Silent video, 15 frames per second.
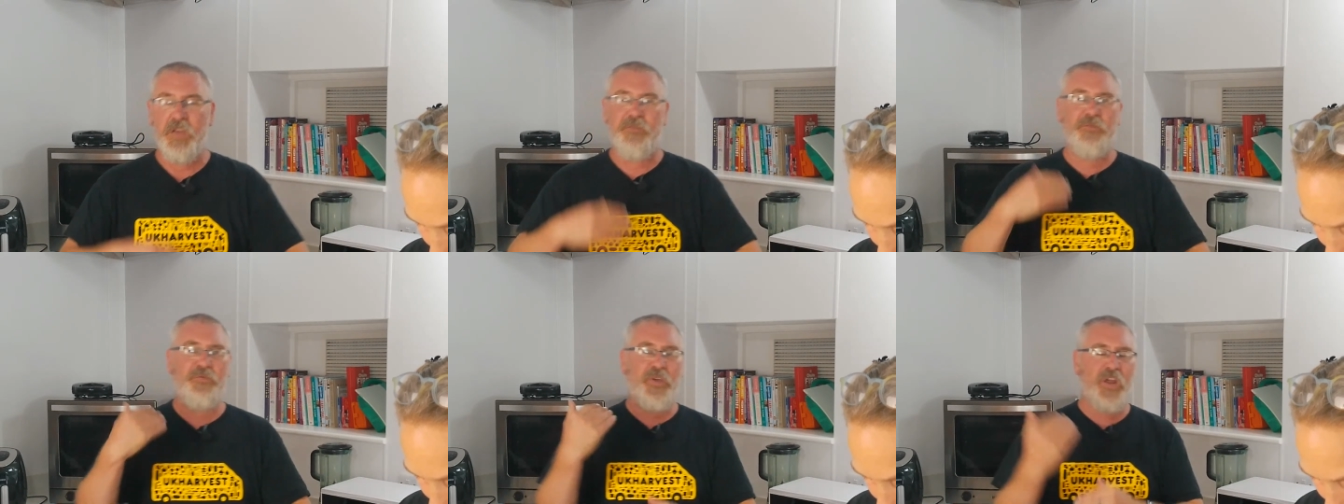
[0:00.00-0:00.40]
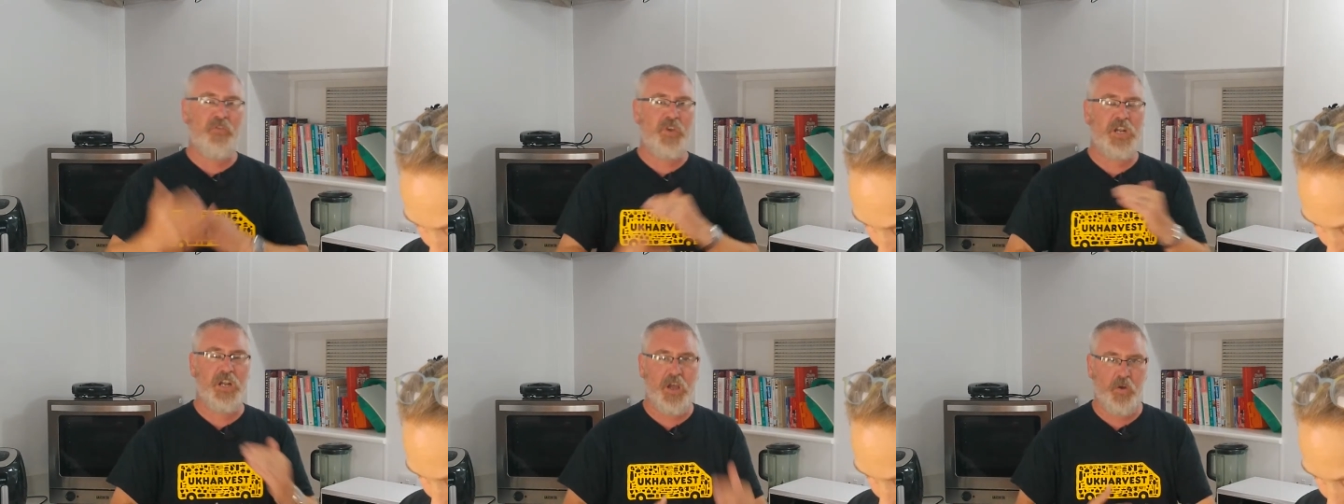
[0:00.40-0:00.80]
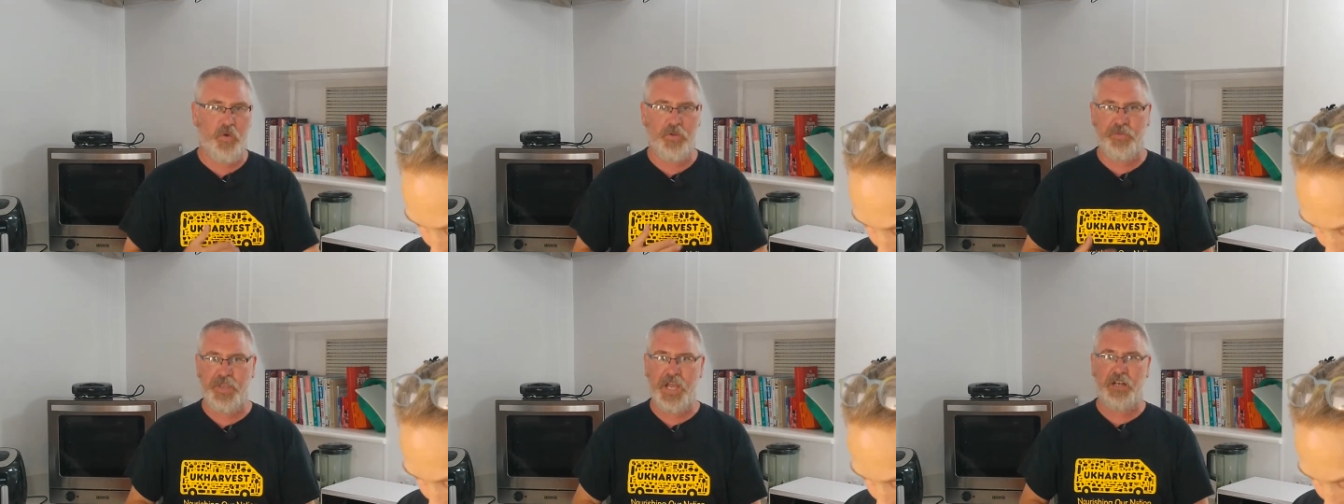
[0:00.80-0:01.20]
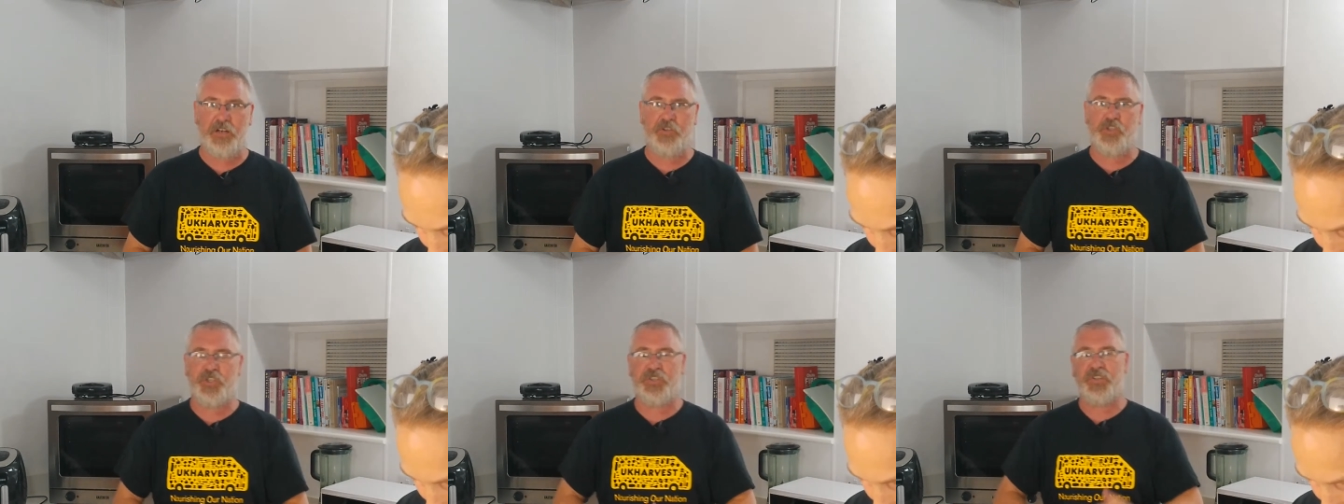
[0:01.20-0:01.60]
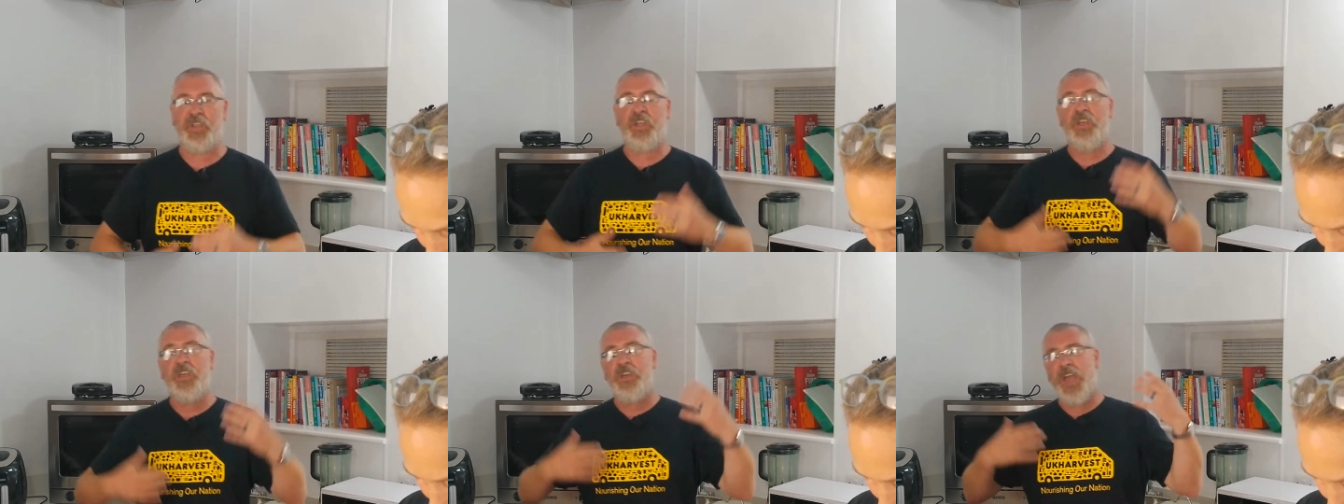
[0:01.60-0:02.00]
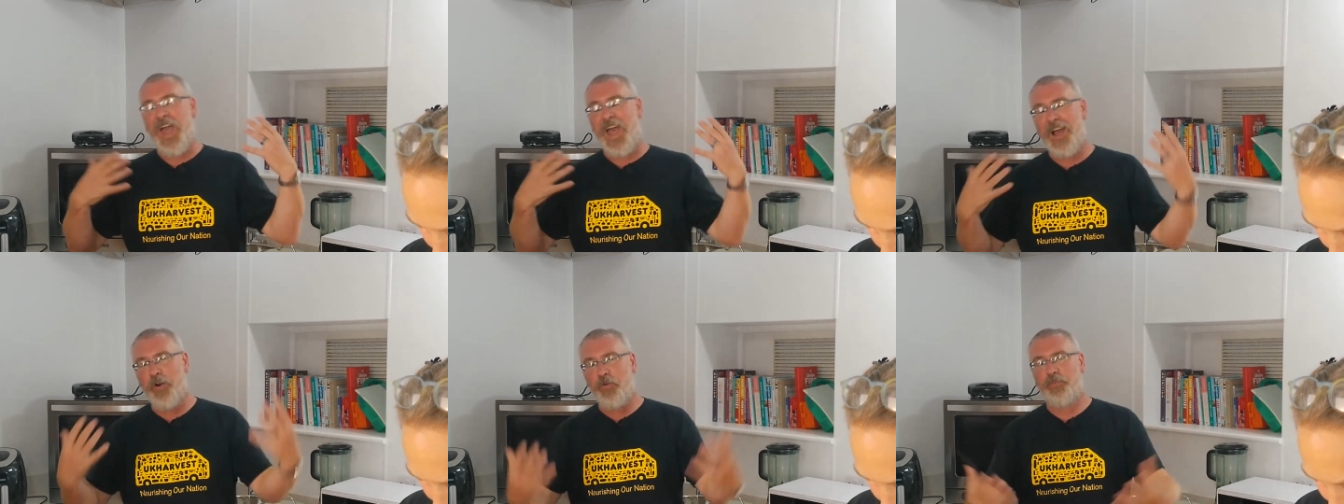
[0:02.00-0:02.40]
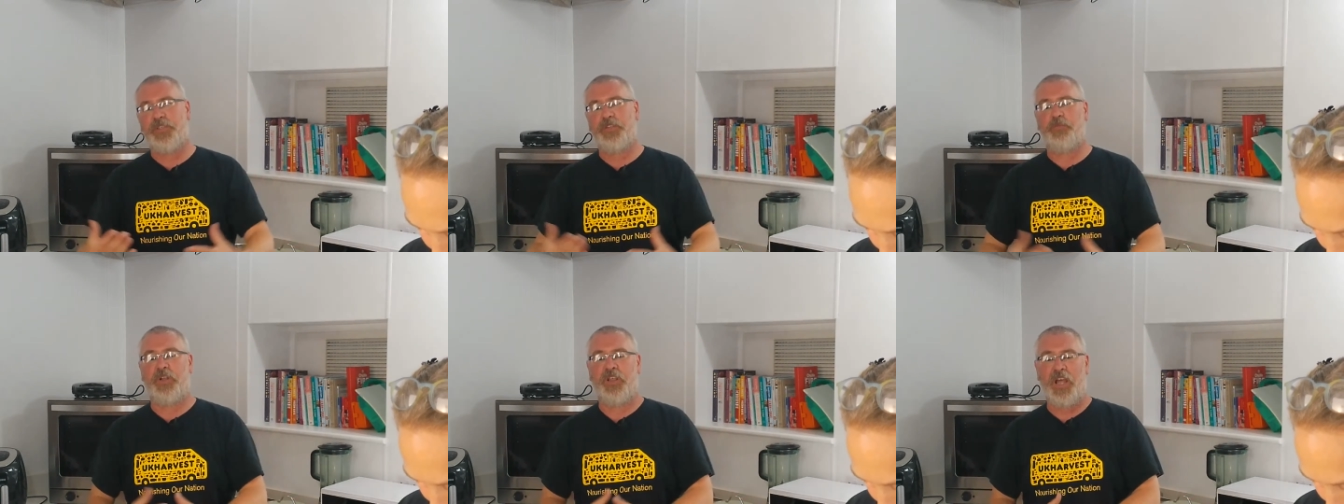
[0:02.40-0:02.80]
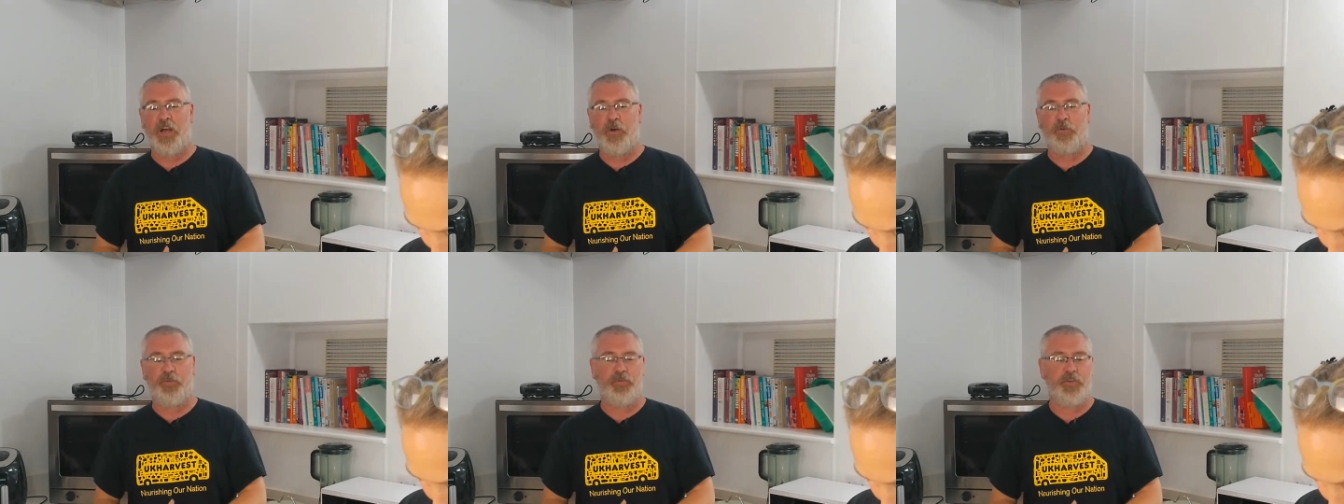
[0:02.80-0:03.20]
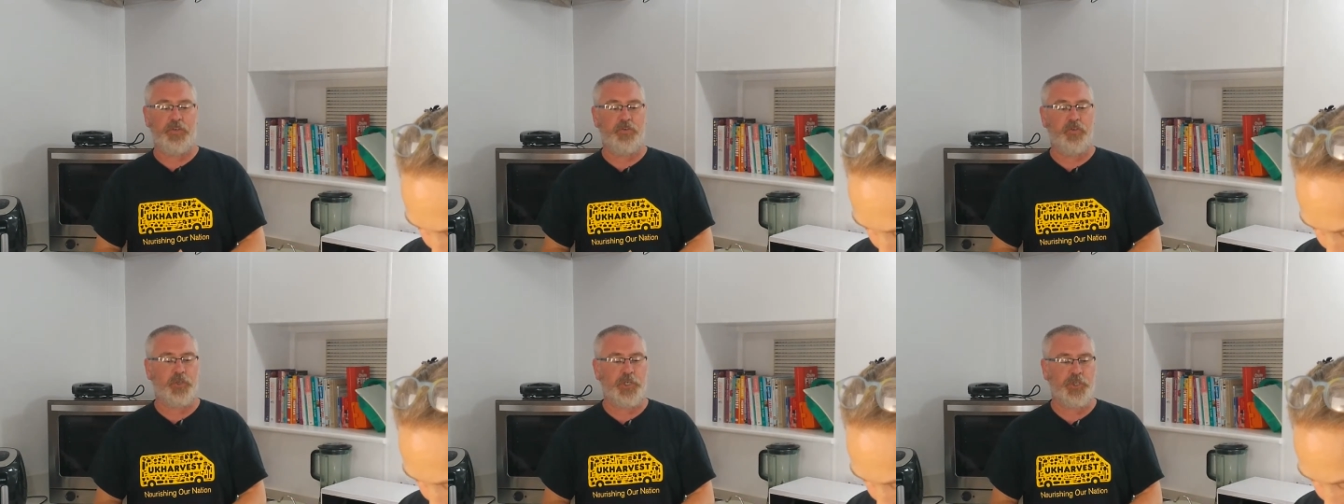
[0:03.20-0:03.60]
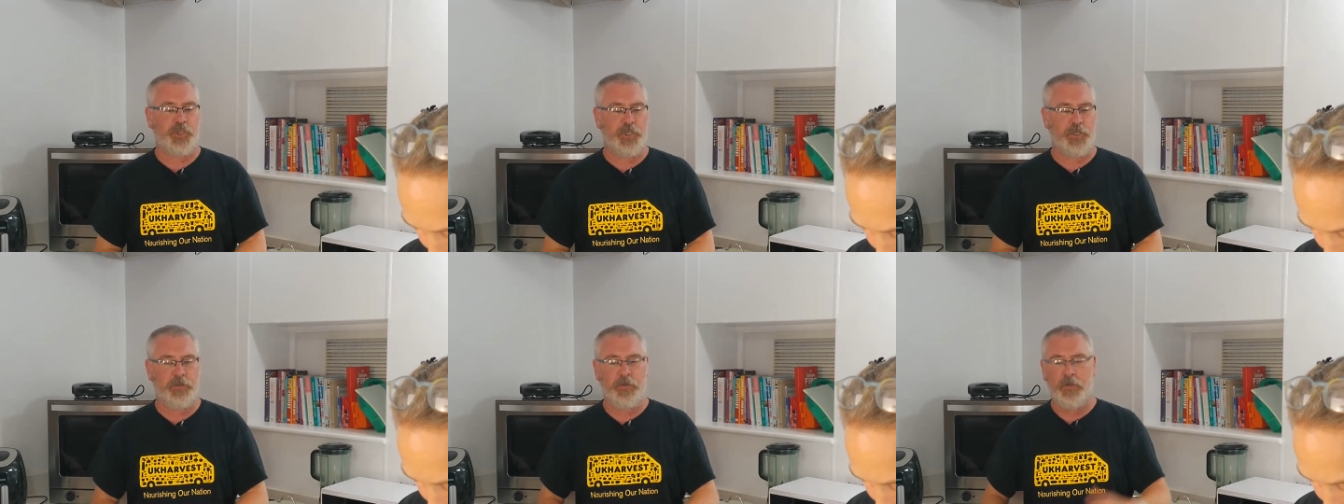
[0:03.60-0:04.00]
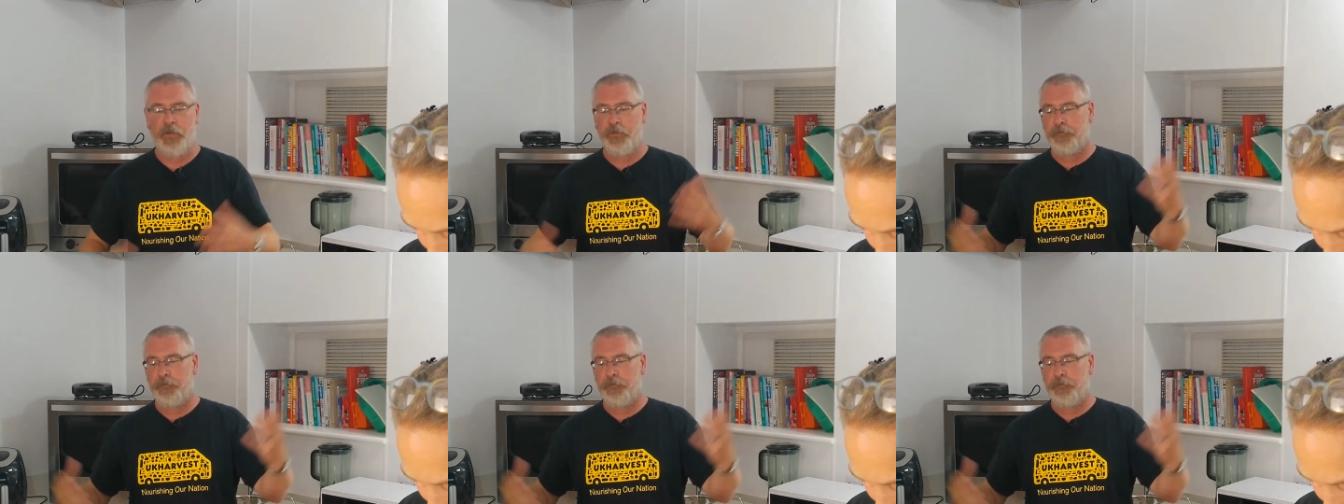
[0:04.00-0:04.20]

Very low on the allergens. Helps with health and nutrition.